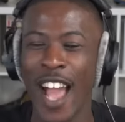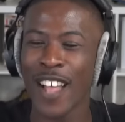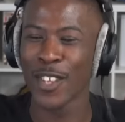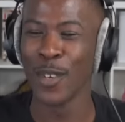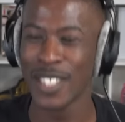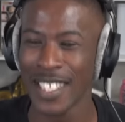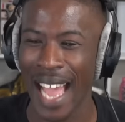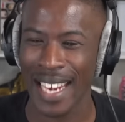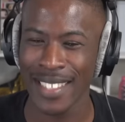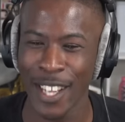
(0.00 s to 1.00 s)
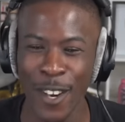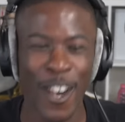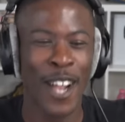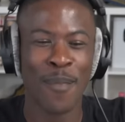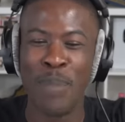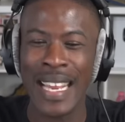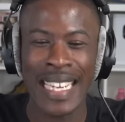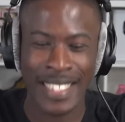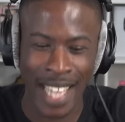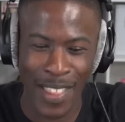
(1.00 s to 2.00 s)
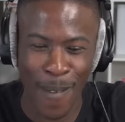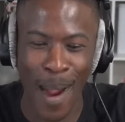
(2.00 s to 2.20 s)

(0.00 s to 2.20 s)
Y'all do what you gotta do. Beat each other